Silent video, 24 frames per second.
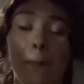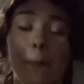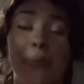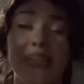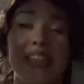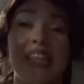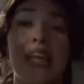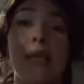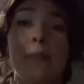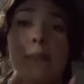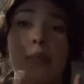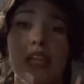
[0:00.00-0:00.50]
but
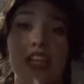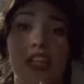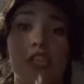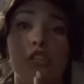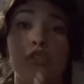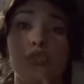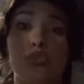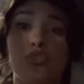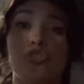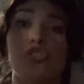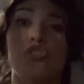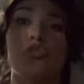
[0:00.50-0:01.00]
they make
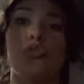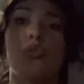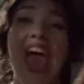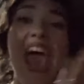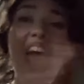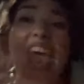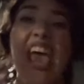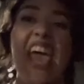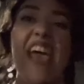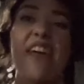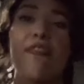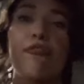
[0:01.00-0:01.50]
you do
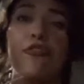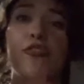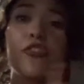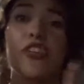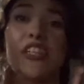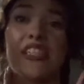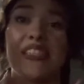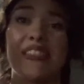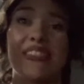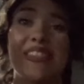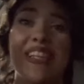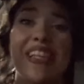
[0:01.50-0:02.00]

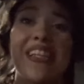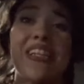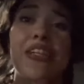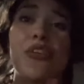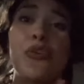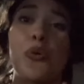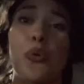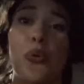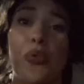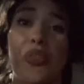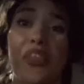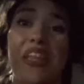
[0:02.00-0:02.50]
every
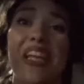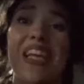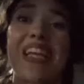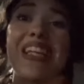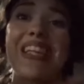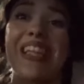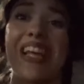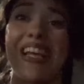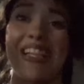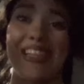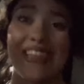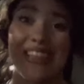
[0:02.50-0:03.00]
single thing
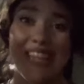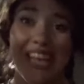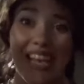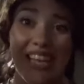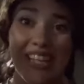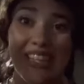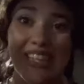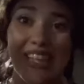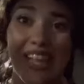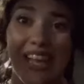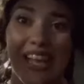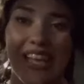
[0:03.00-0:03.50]
that they
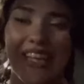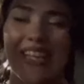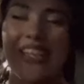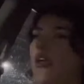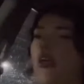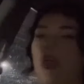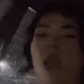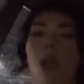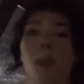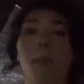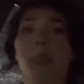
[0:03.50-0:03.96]
like.